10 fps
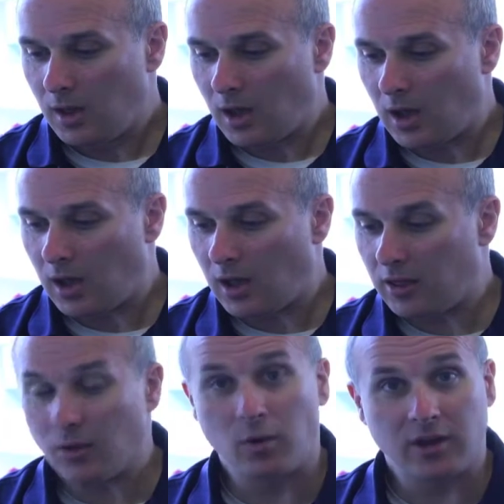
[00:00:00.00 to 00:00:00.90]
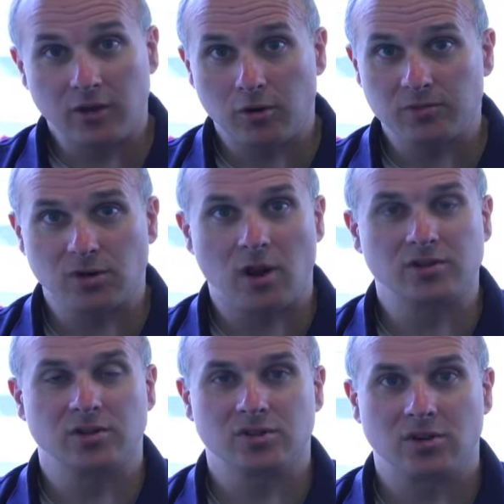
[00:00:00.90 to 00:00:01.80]
Uh, the working groups are
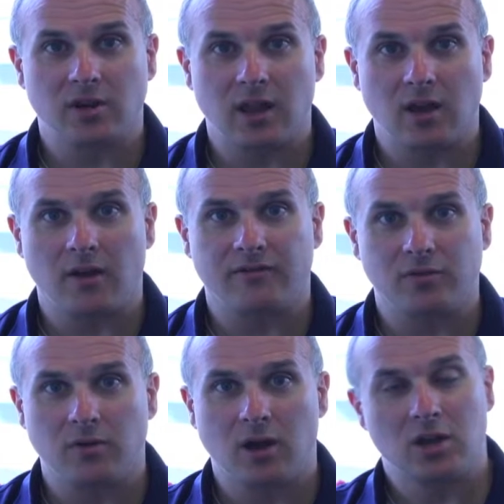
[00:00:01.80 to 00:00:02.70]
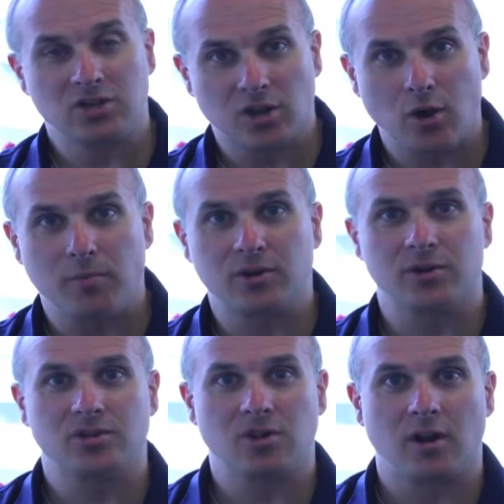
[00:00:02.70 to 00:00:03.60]
also getting off to a, a, slow but
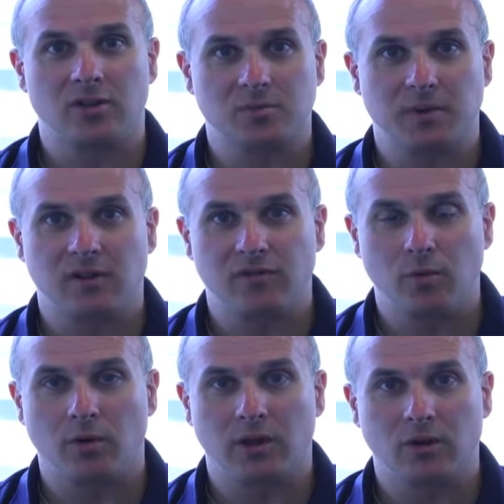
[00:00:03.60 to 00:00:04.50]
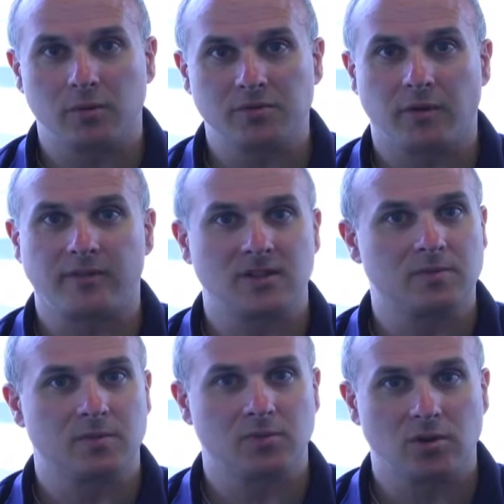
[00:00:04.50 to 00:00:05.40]
good start. There's been a few working groups where we've
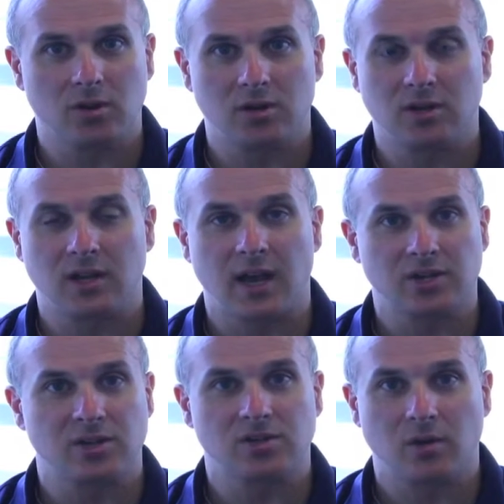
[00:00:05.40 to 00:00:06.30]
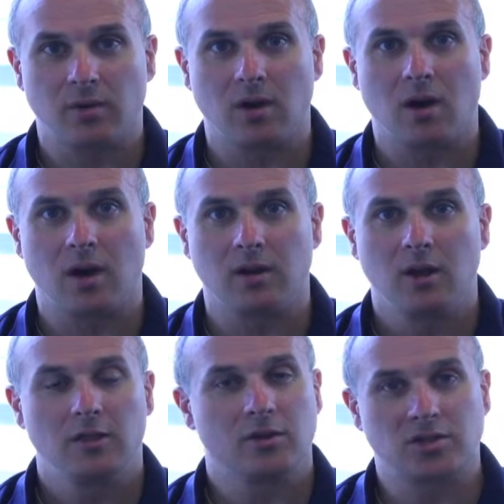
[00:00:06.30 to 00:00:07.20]
seen some good connections going on.
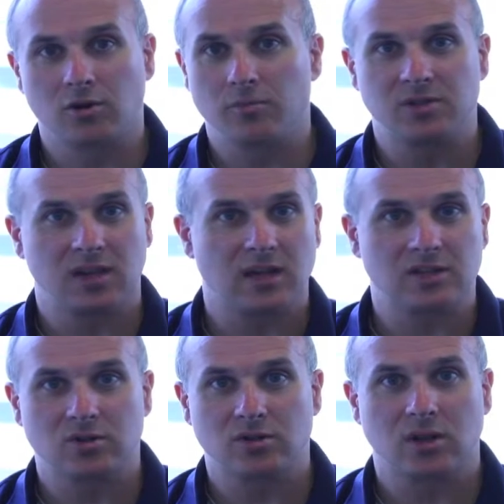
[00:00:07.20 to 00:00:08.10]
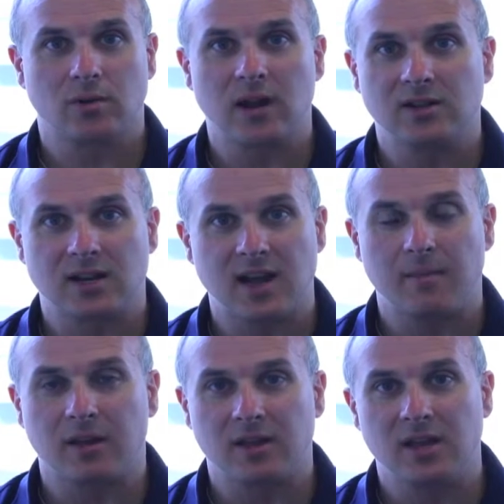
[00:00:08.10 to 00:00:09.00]
Those are the groups that get created
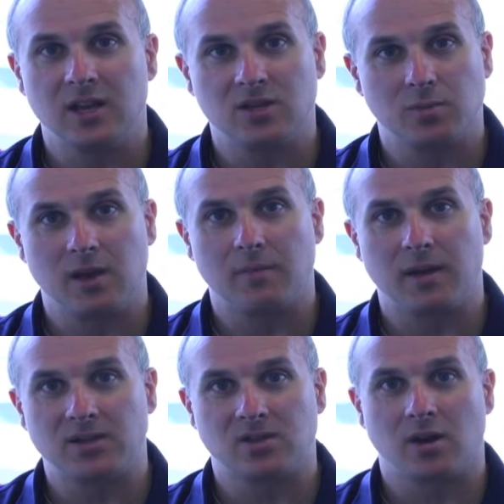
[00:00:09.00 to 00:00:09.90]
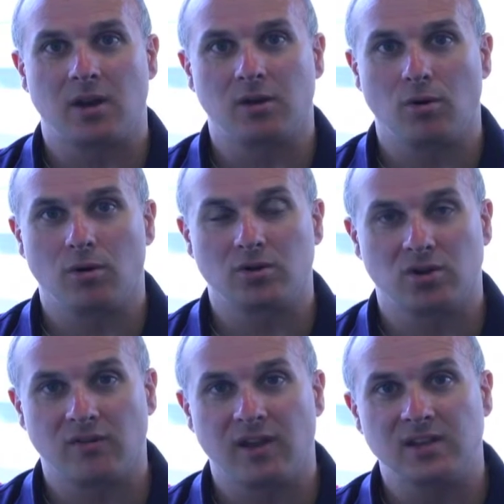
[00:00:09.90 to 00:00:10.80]
dynamically each week based on your
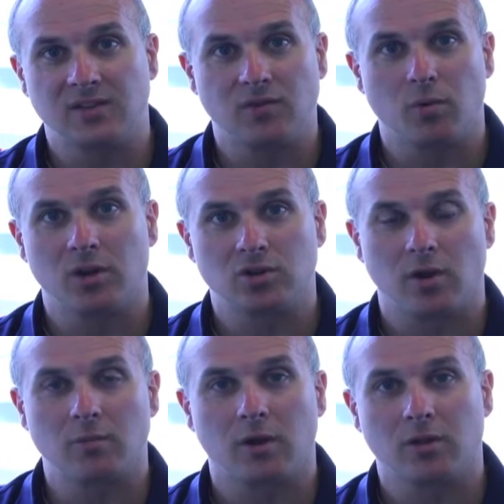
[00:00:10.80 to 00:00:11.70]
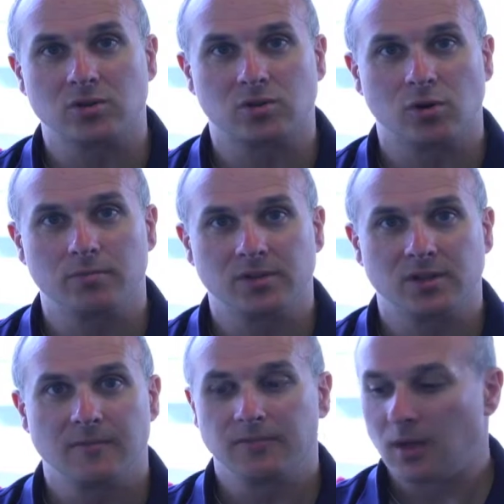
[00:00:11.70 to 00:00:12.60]
surveys if you want to join one of those
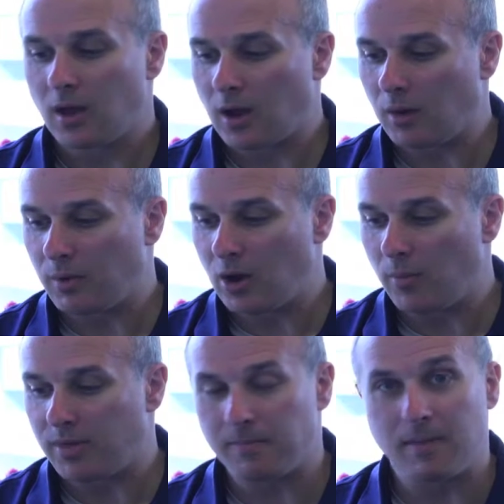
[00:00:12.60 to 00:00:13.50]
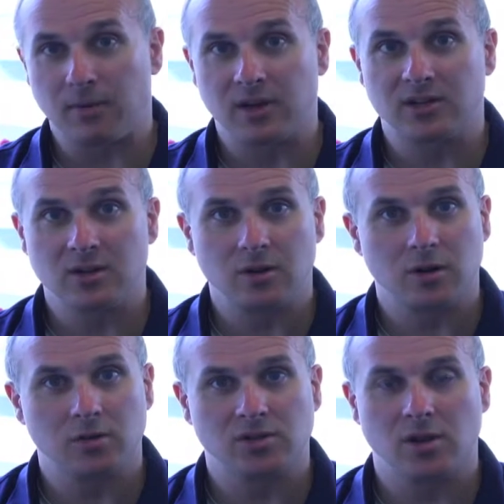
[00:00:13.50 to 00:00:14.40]
groups. Uh, we hope that people continue to
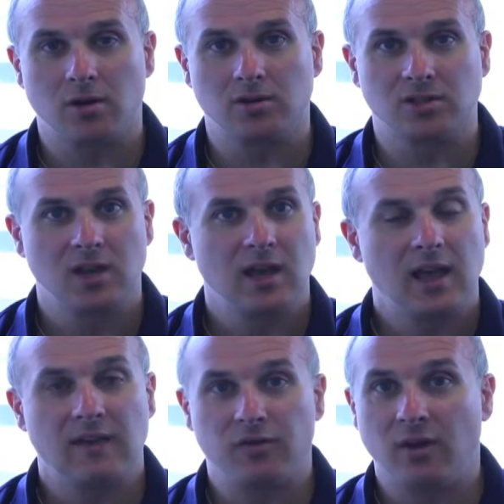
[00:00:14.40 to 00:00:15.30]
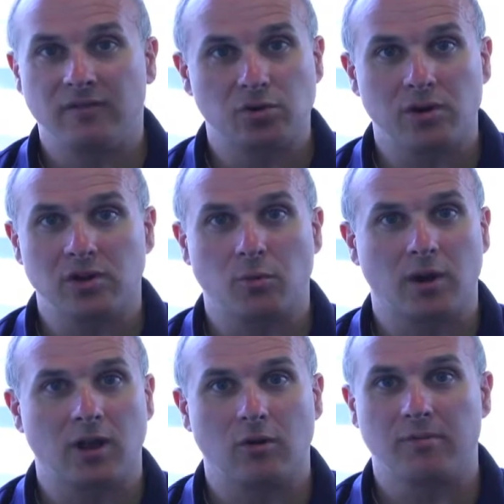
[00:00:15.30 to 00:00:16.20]
use those. If you have joined a
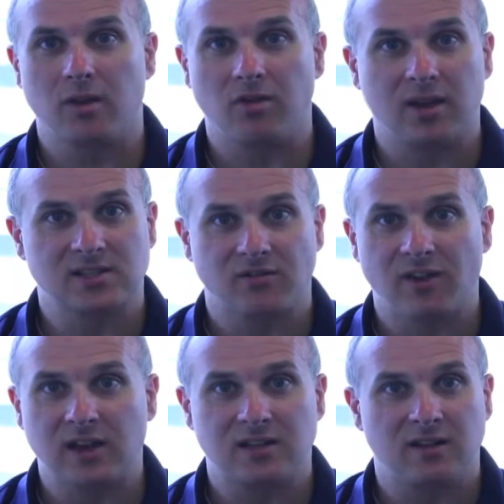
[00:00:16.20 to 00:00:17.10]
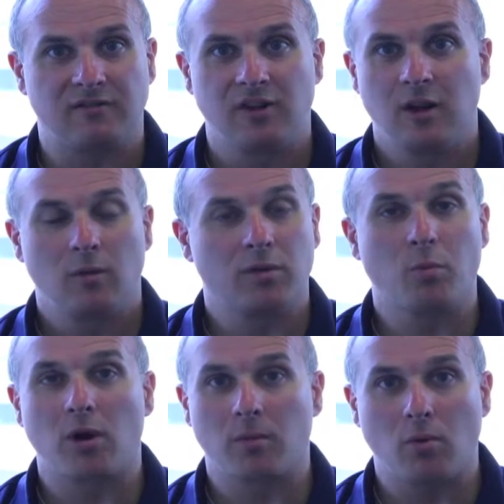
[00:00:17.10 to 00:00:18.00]
working group that you think is effective with
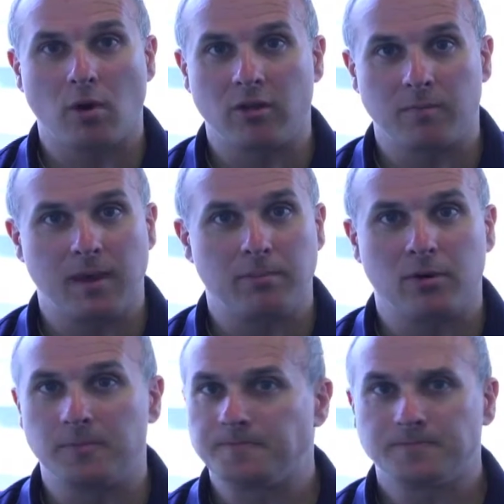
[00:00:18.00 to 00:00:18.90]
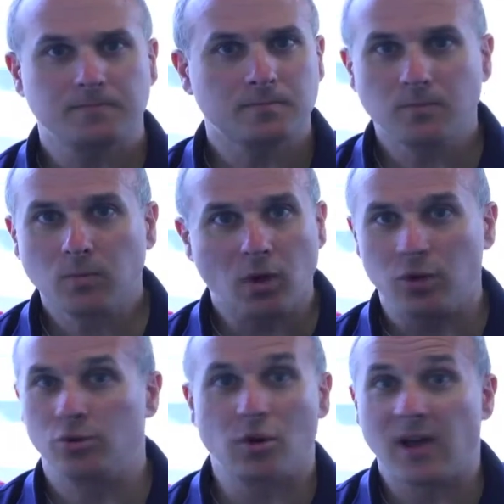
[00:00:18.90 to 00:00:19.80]
one or more other people,
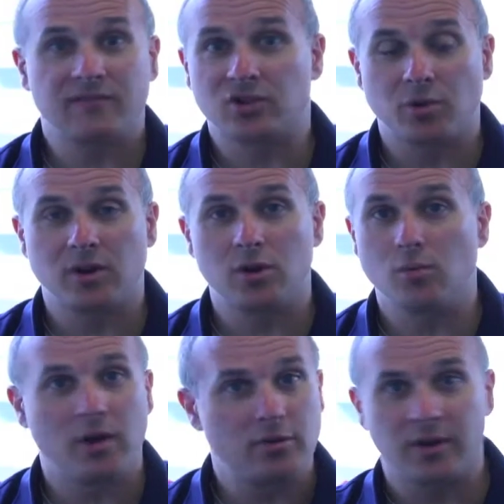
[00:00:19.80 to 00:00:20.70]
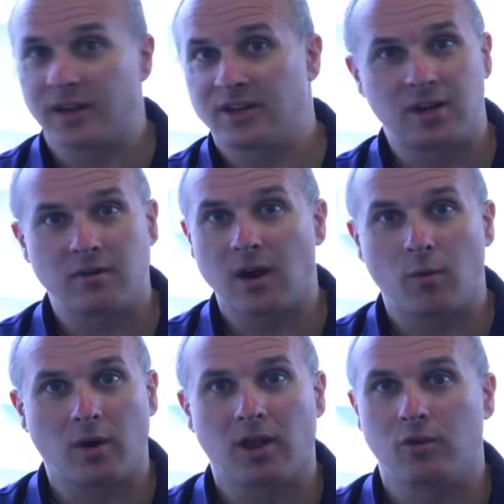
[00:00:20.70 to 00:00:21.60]
you don't have to join a new one. You can continue that
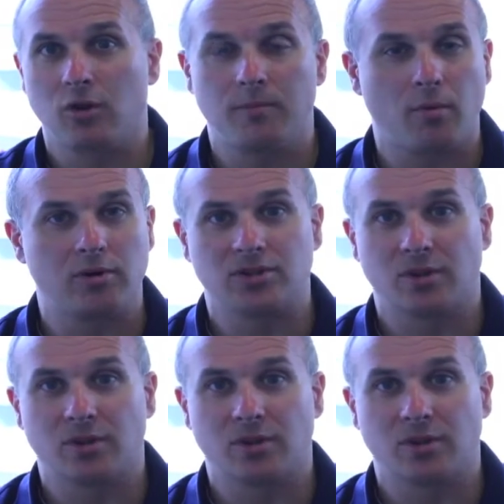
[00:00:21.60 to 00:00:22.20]
working group or just